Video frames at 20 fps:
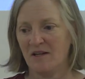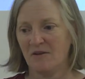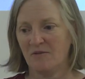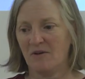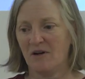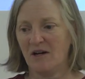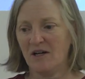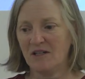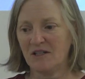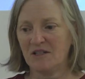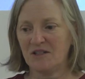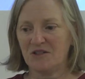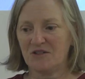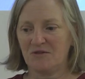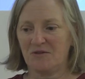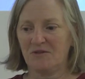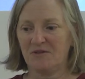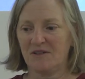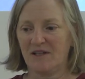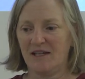well,
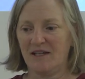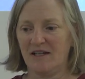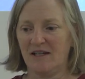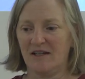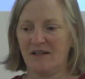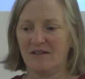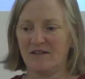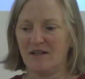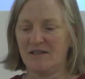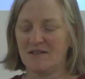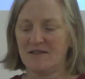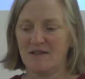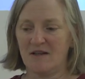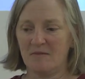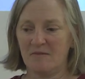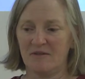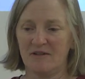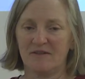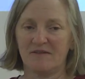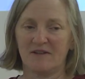uncontrolled data, a
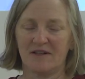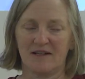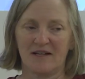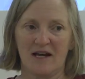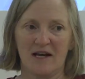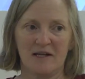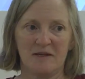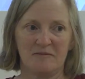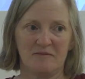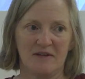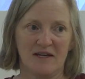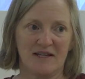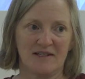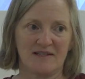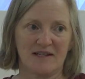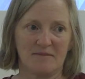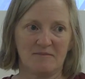summary of concomitant meds,